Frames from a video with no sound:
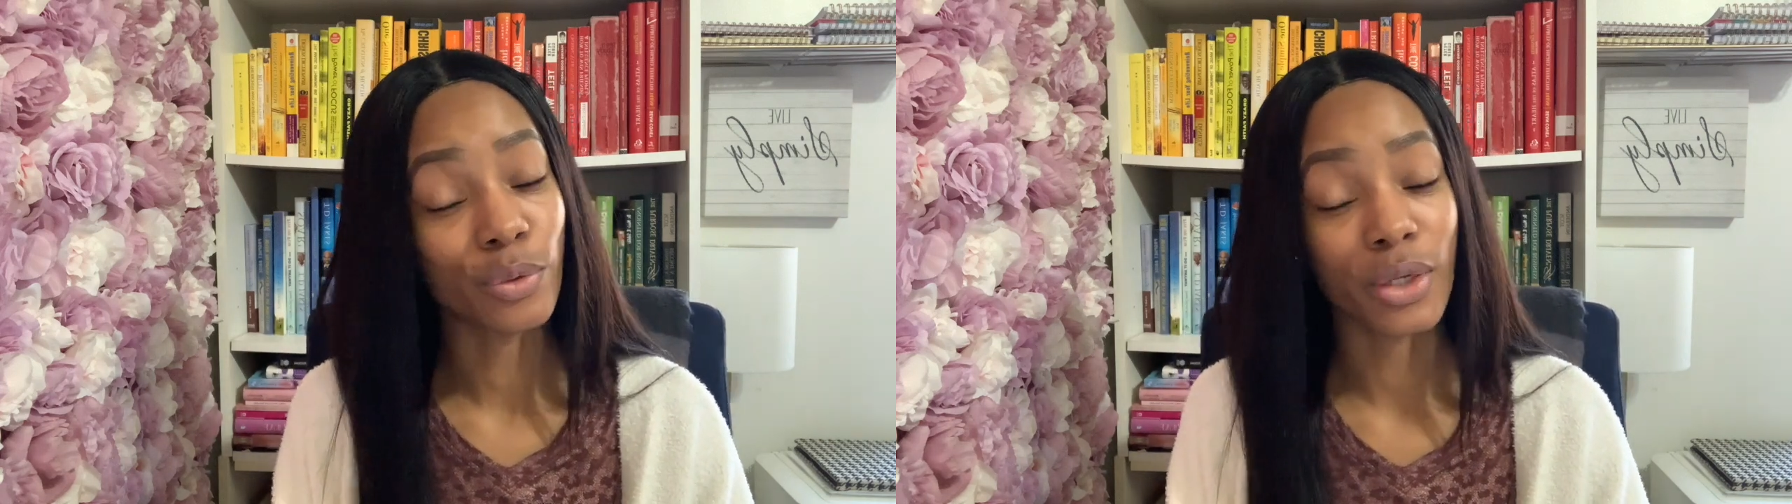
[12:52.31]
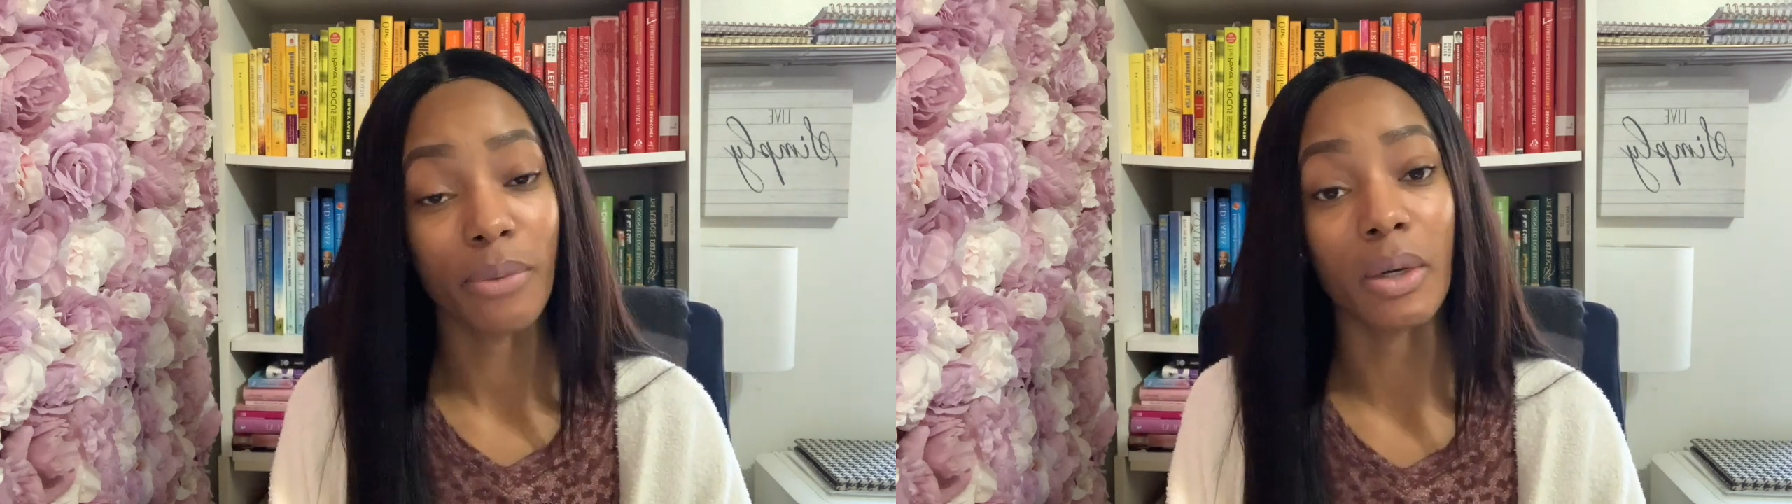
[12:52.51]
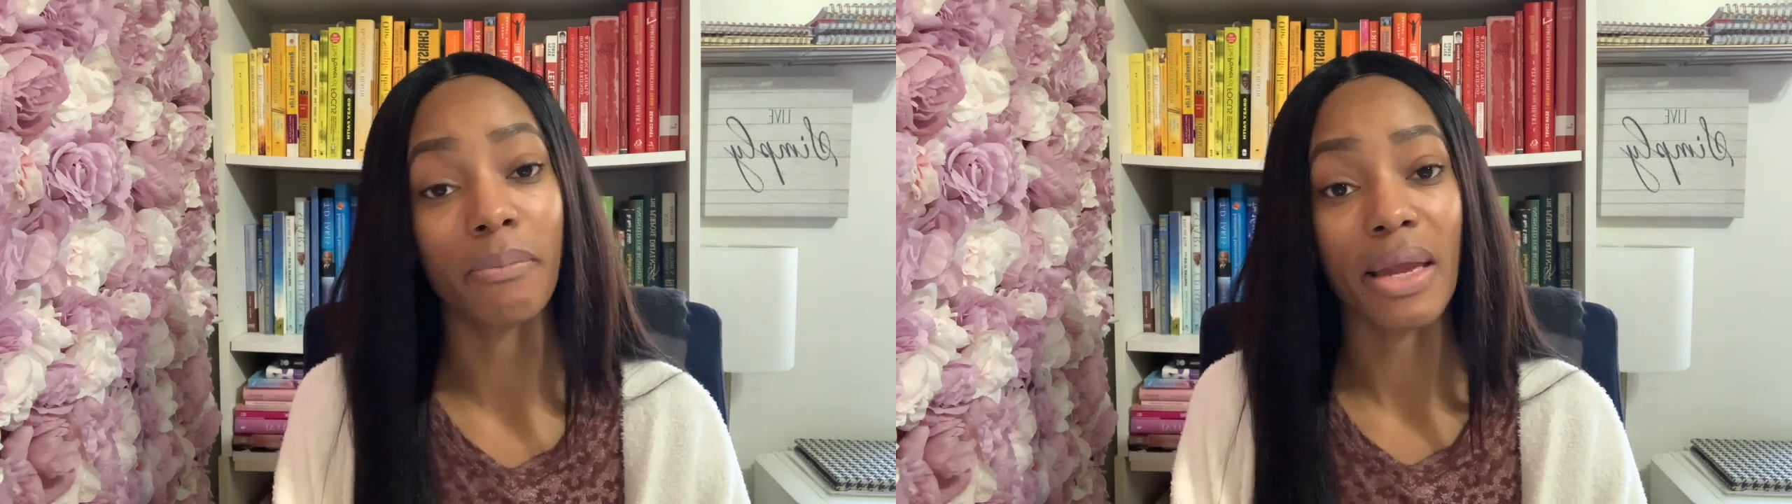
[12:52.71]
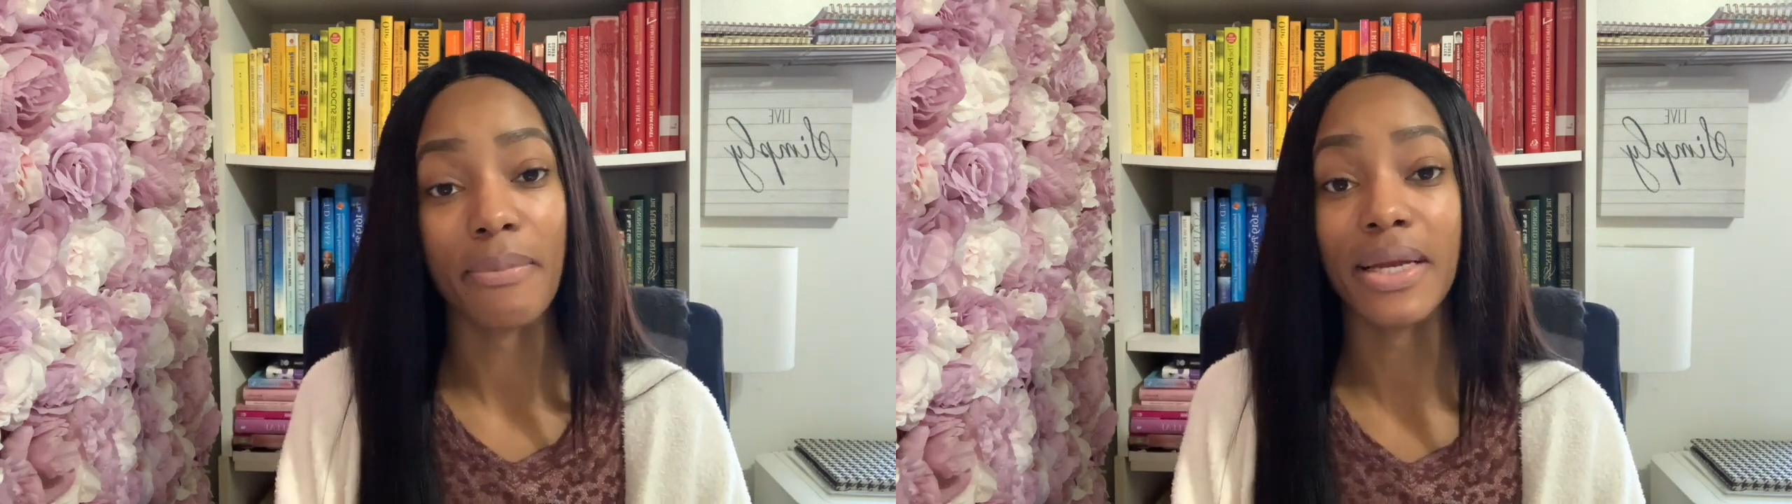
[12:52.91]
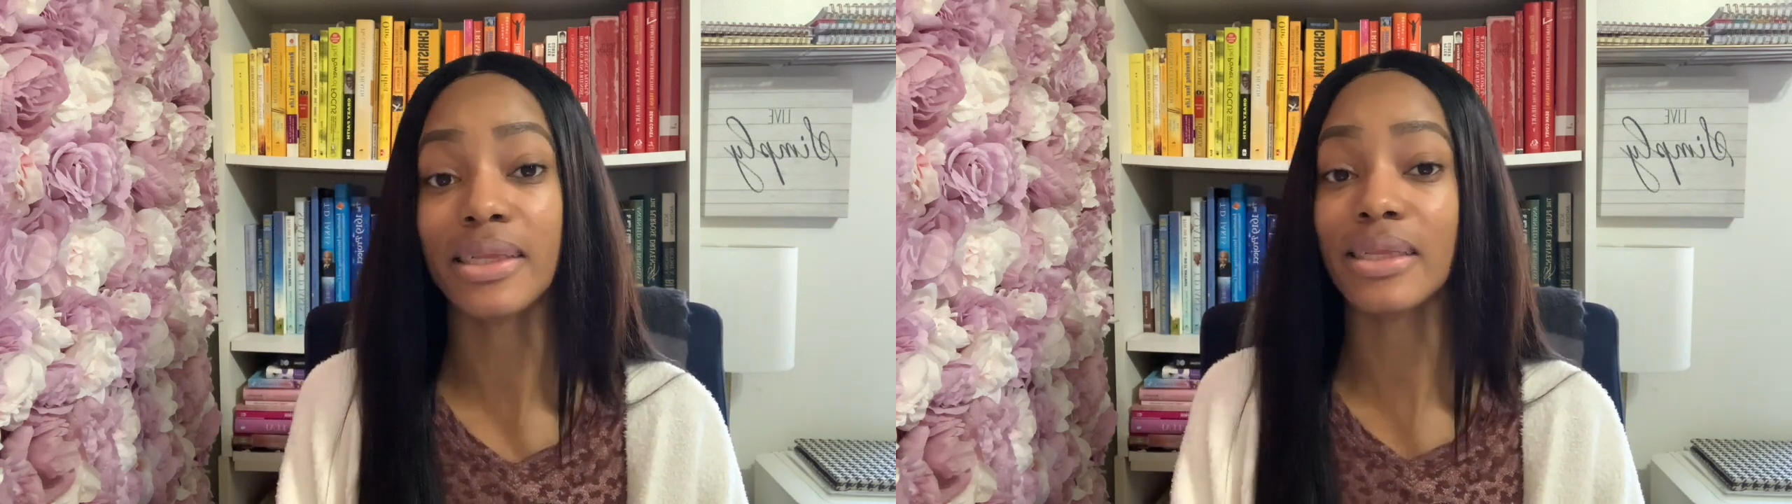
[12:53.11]
Come on,
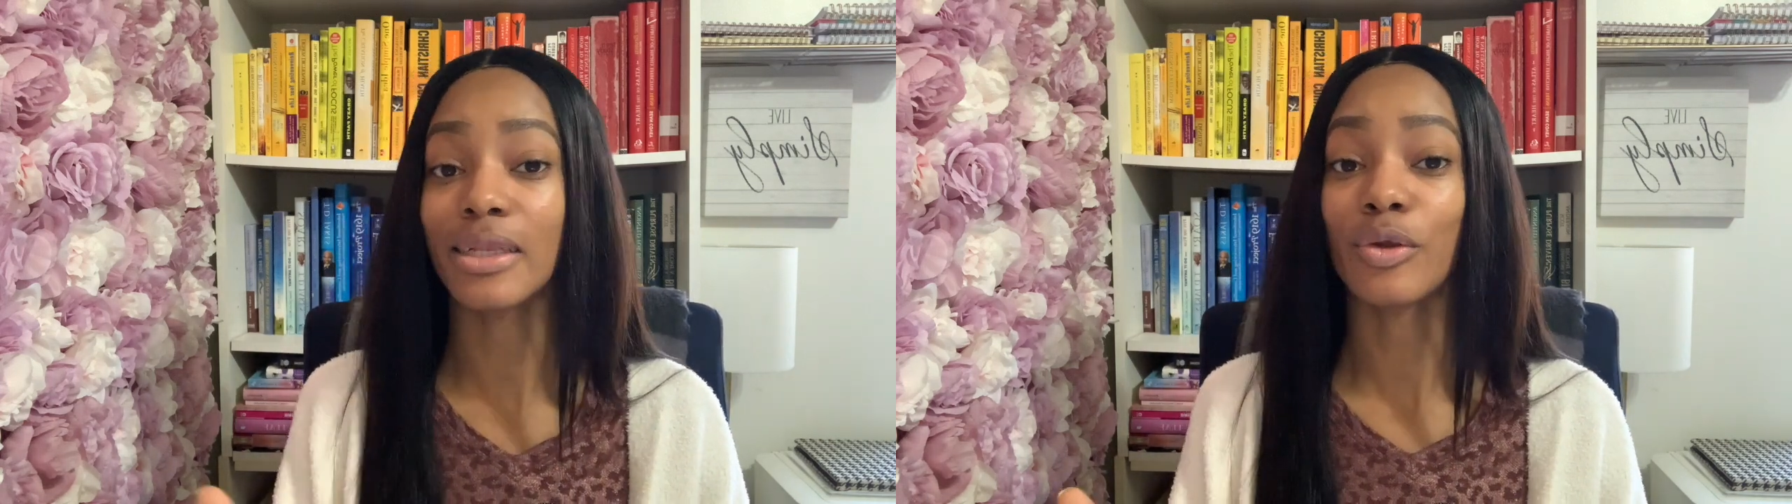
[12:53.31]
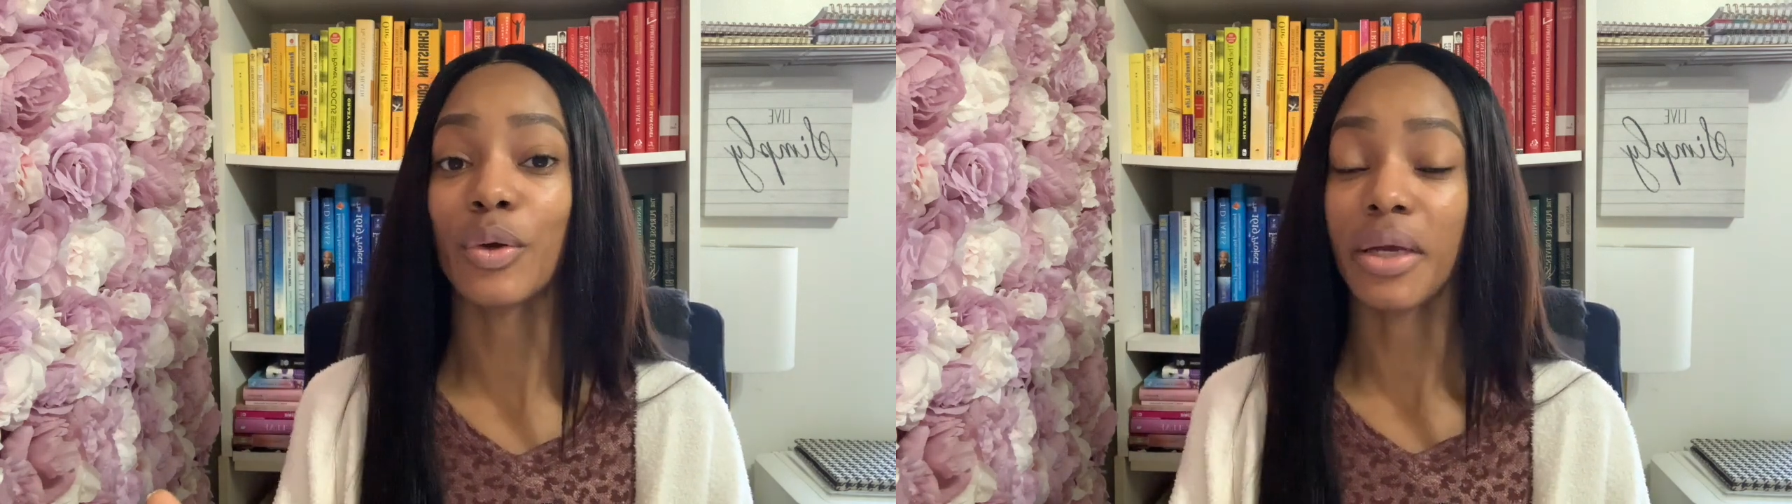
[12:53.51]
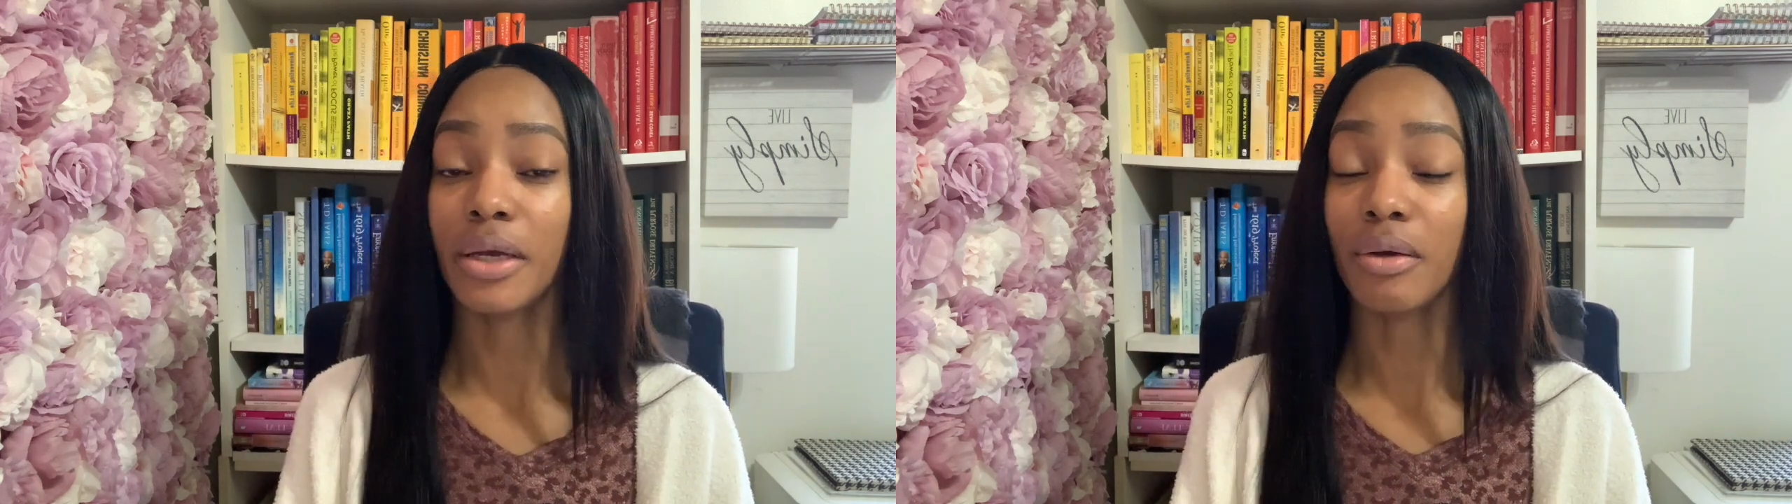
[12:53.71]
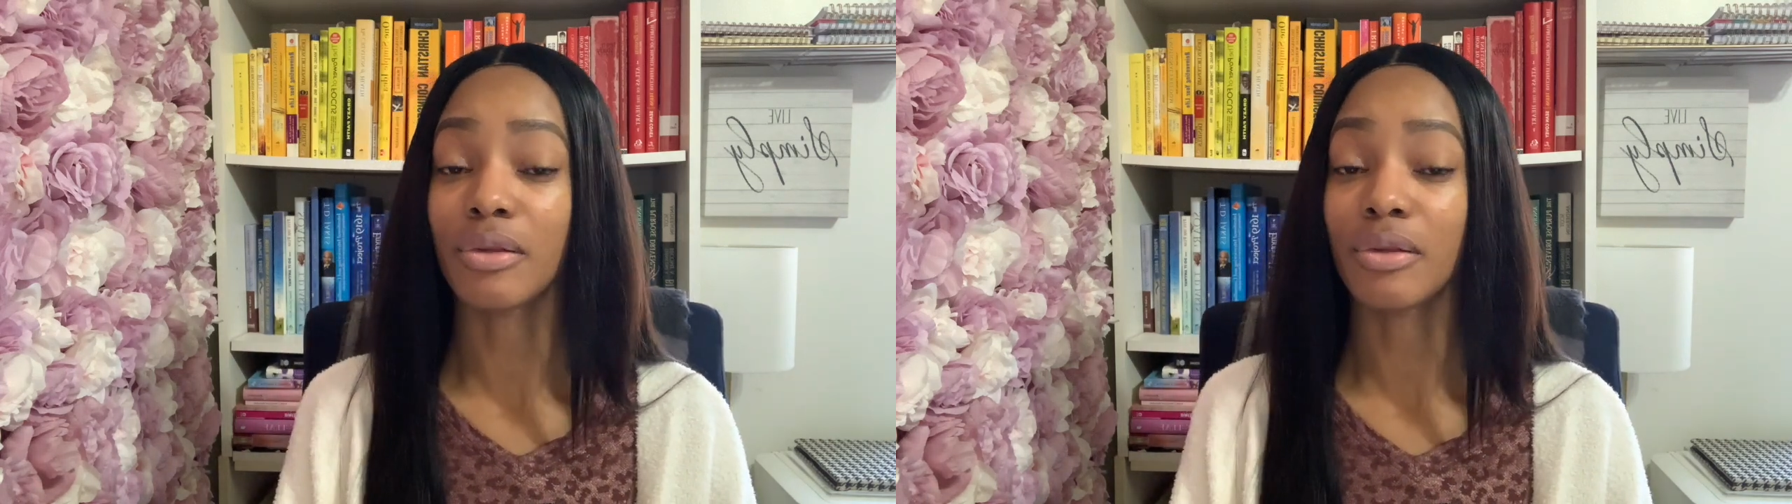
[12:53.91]
maybe it's in your health,